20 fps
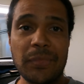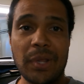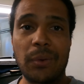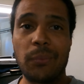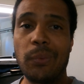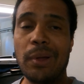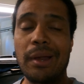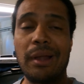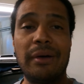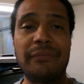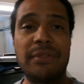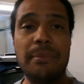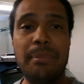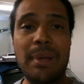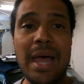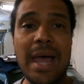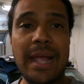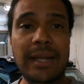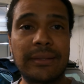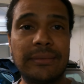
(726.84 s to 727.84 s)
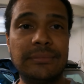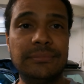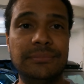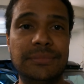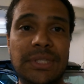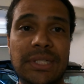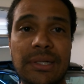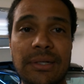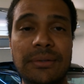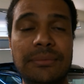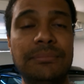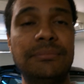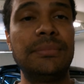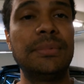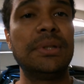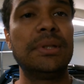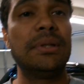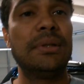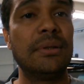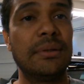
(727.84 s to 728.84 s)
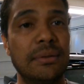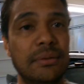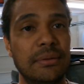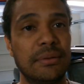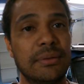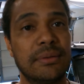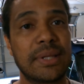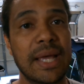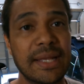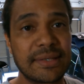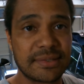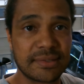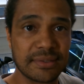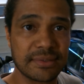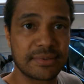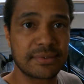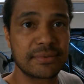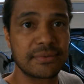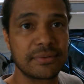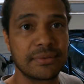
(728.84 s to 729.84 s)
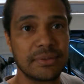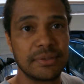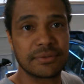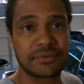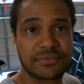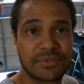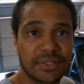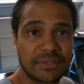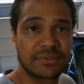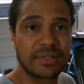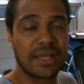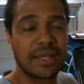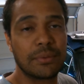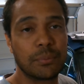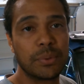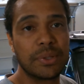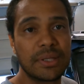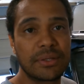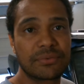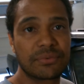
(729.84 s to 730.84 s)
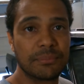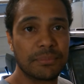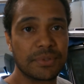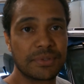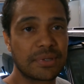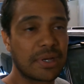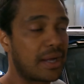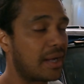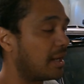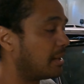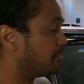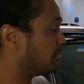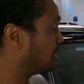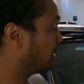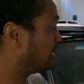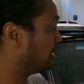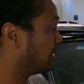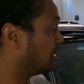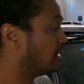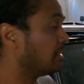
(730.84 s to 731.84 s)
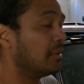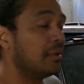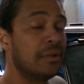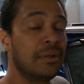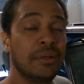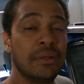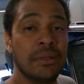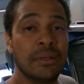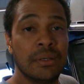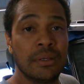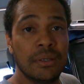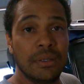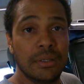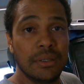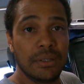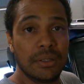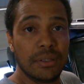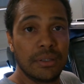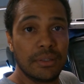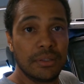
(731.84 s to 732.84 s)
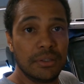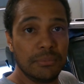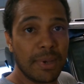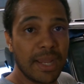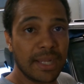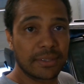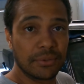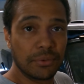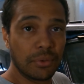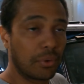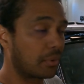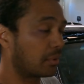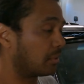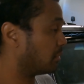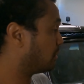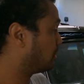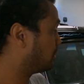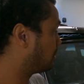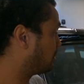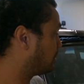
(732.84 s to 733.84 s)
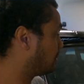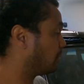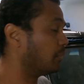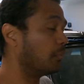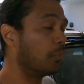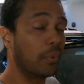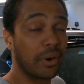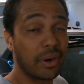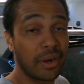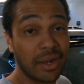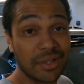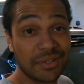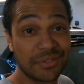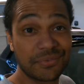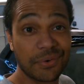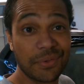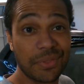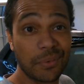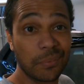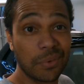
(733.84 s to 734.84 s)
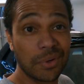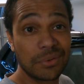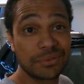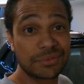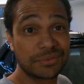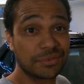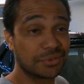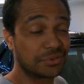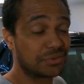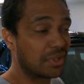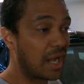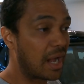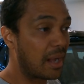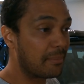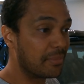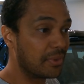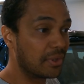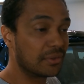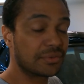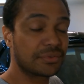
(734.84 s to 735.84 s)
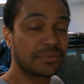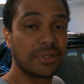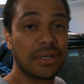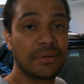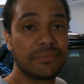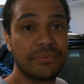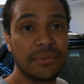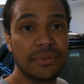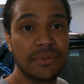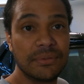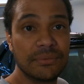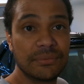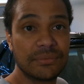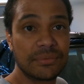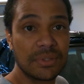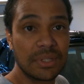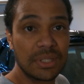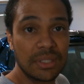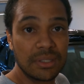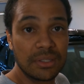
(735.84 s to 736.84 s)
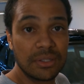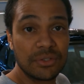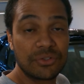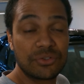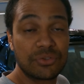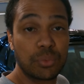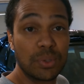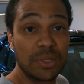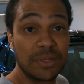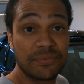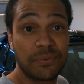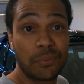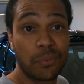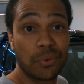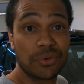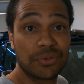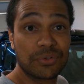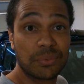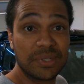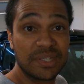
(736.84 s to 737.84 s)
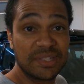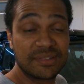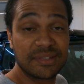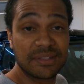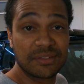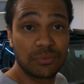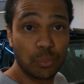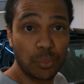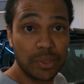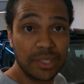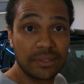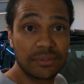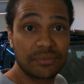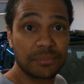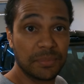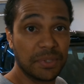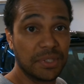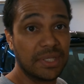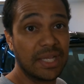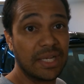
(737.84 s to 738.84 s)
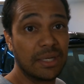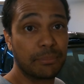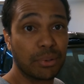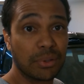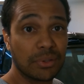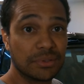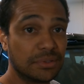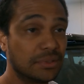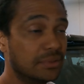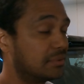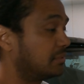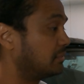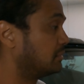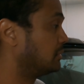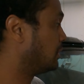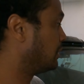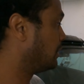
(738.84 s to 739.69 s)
right off the bat, you know, that's just 6 to 8 weeks from the time you make the order. Whereas for the Roadster shop, their stuff is 24, 26 weeks from the date of purchase.